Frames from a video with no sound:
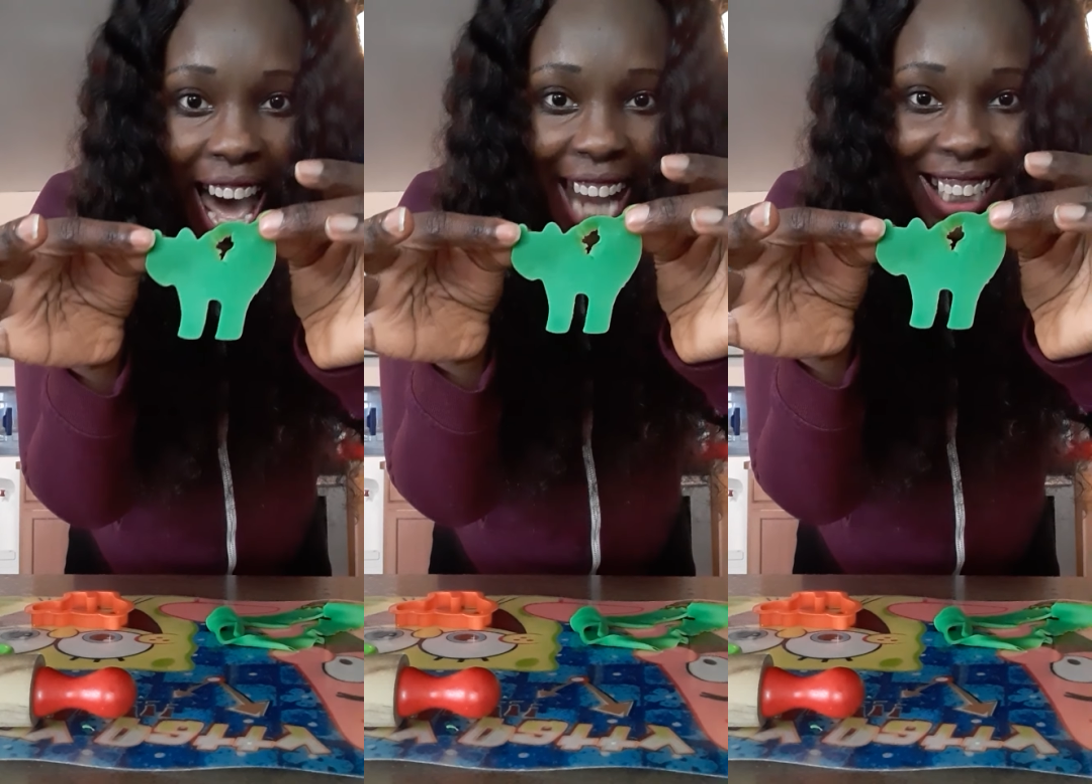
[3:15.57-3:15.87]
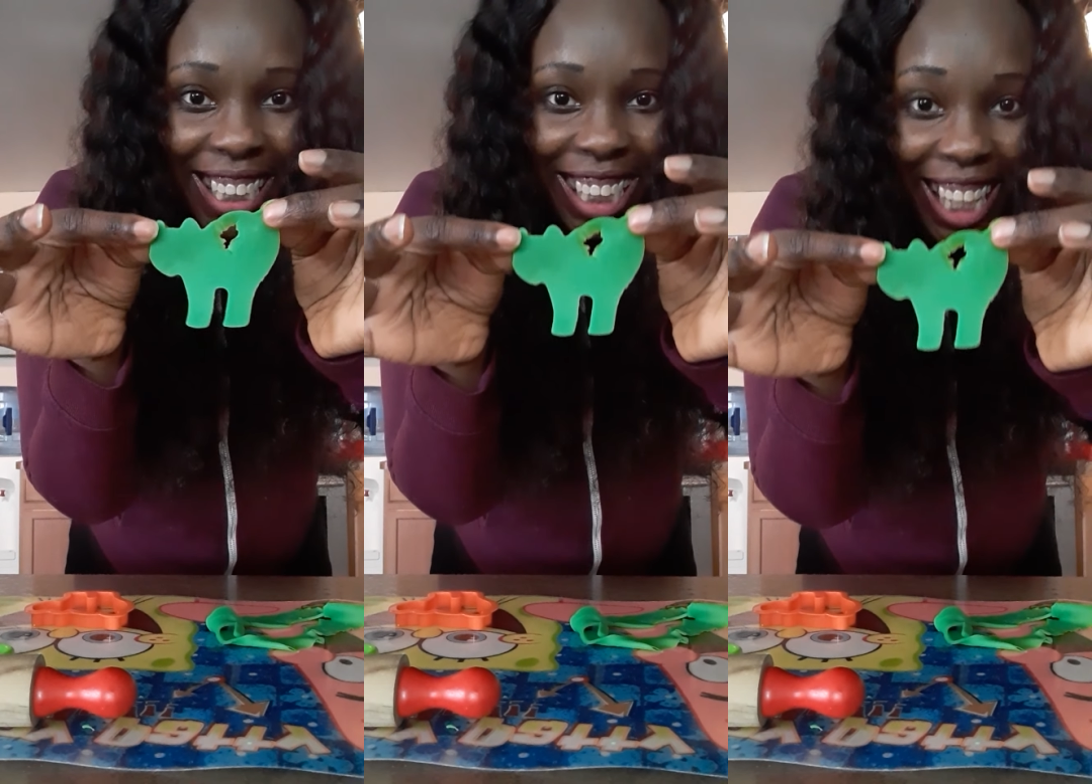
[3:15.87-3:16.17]
I
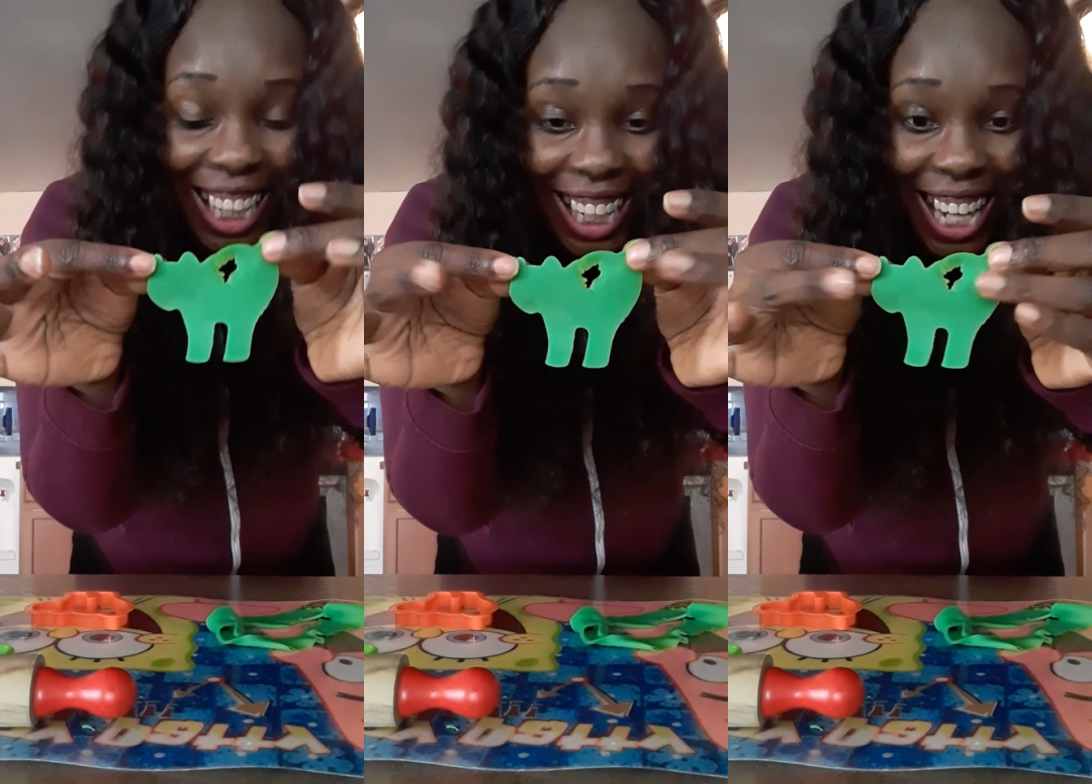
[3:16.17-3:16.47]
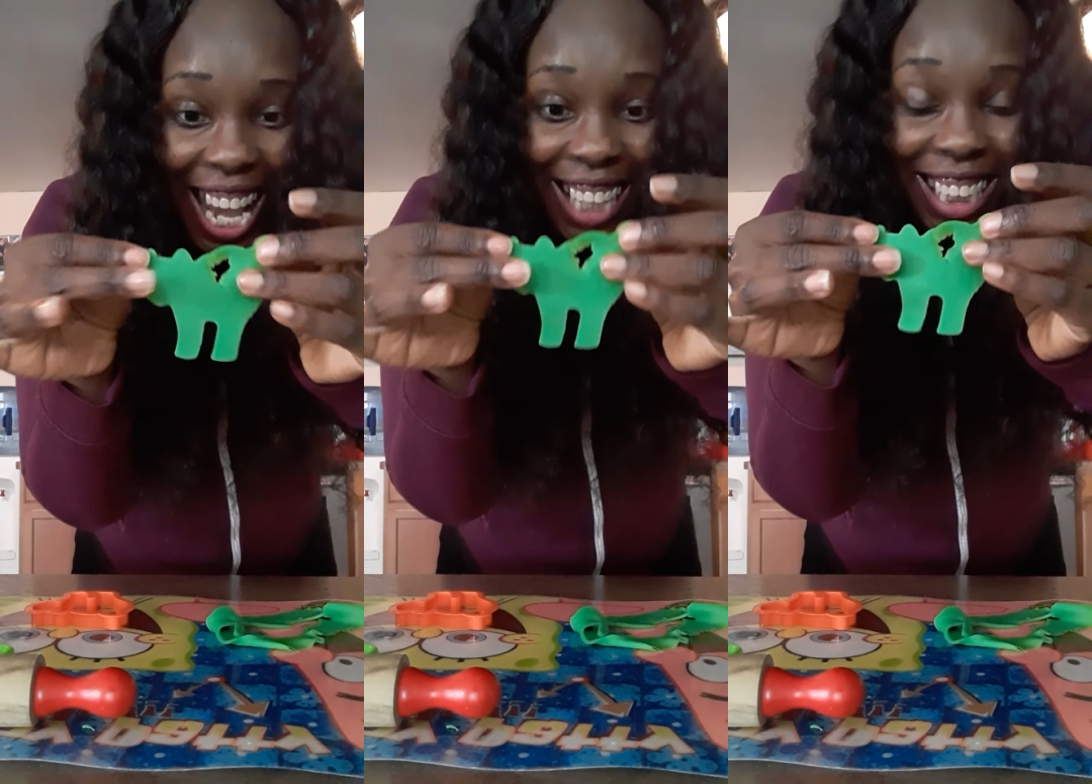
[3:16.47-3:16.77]
did
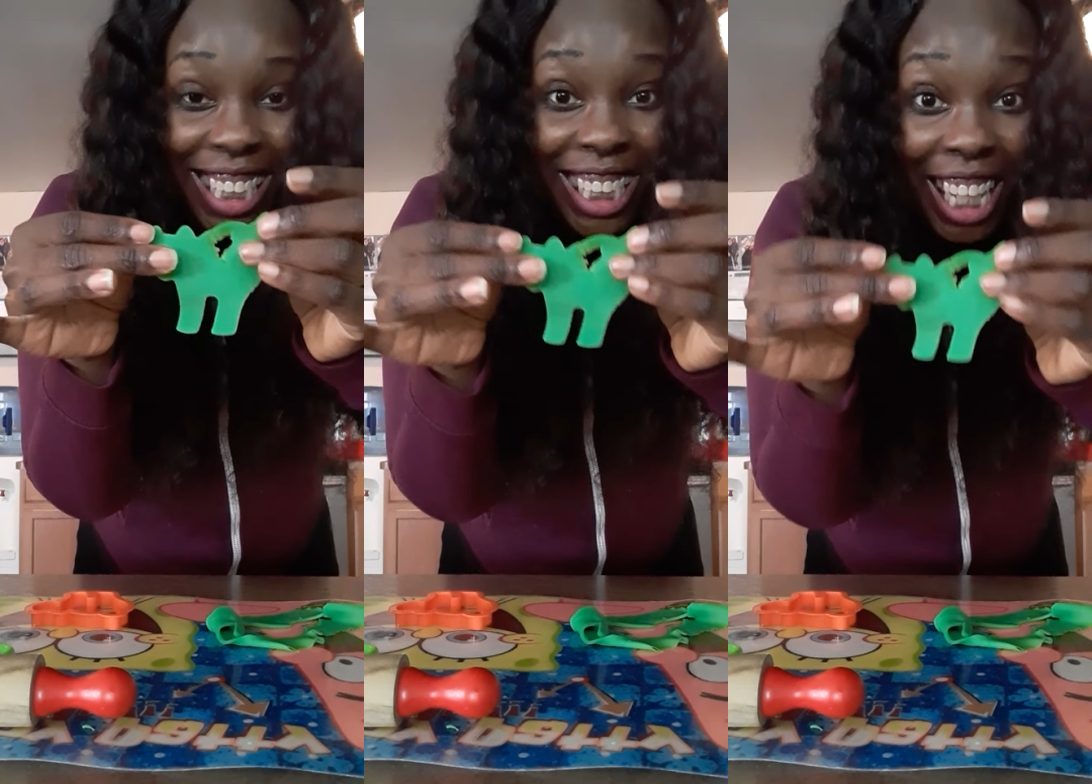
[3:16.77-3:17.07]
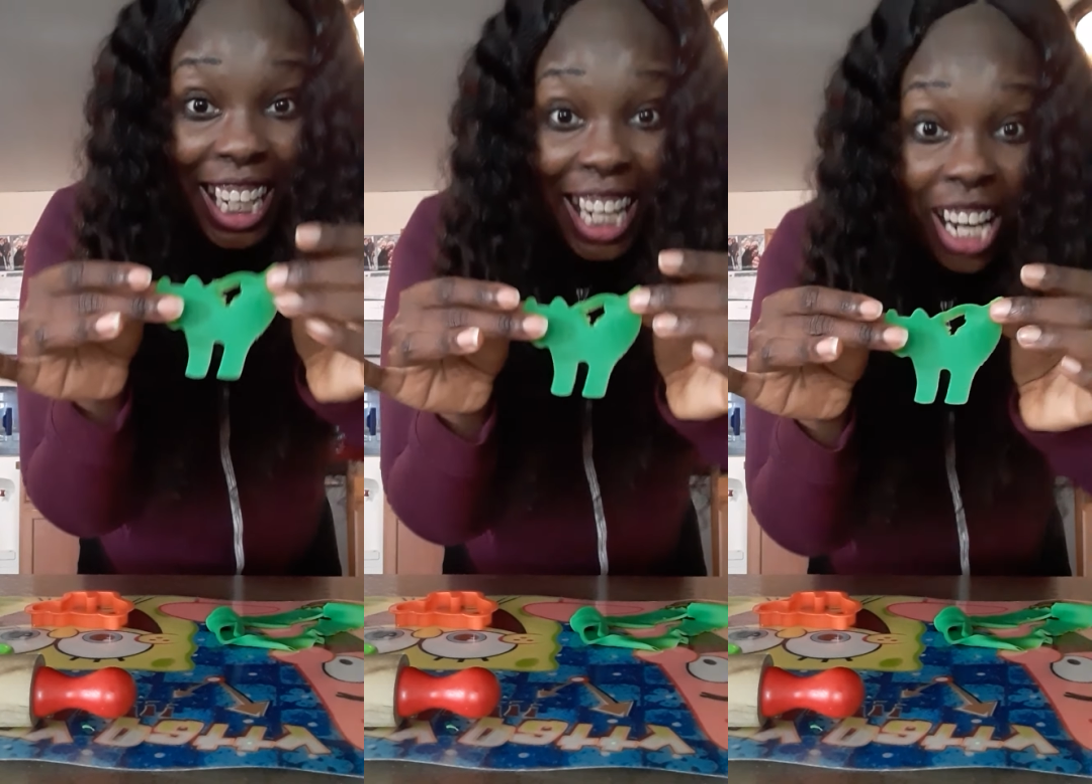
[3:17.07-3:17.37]
it, I
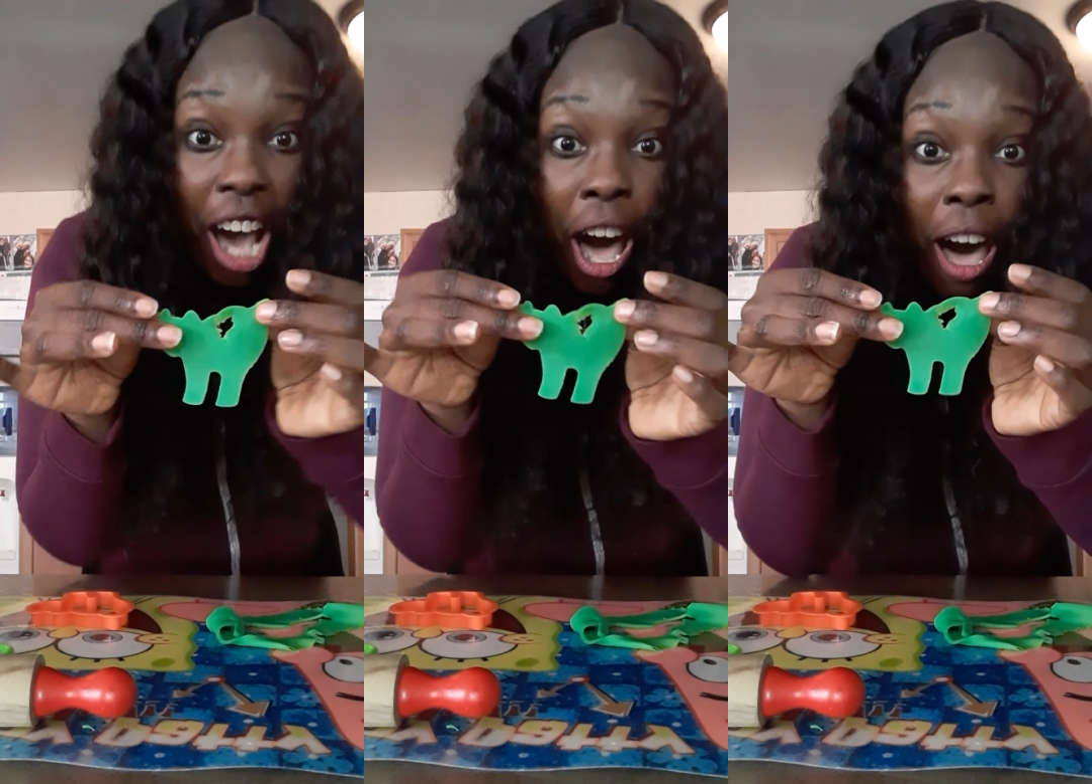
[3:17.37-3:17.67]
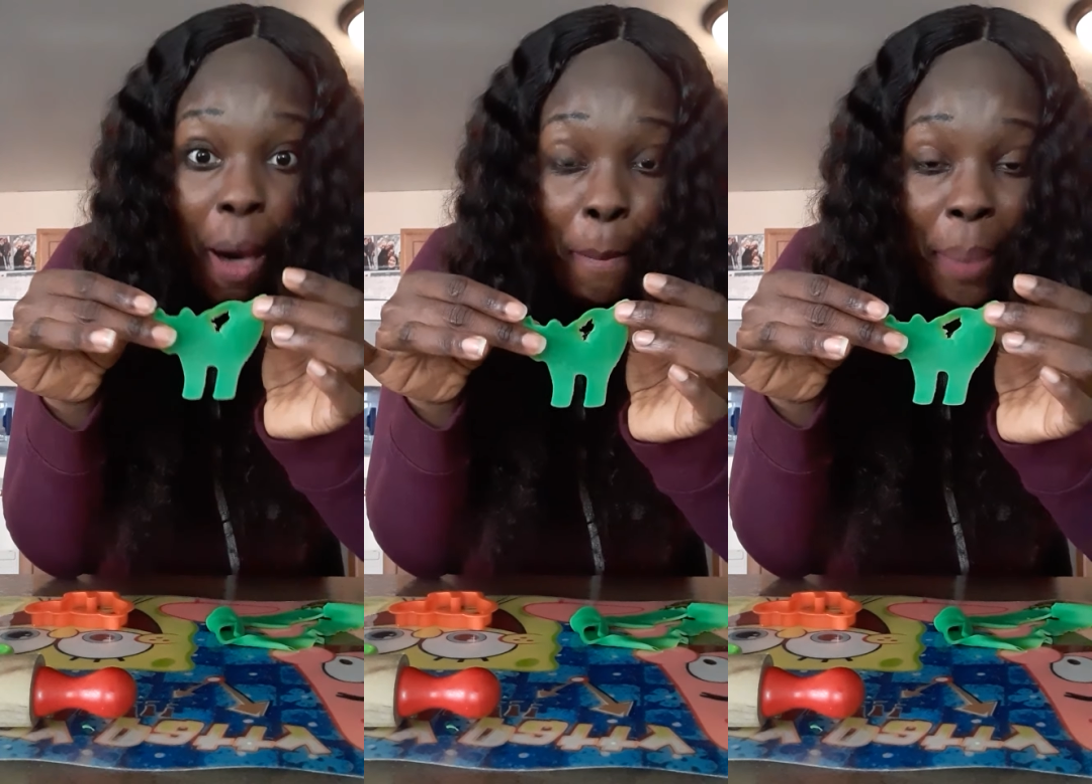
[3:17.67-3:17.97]
did it all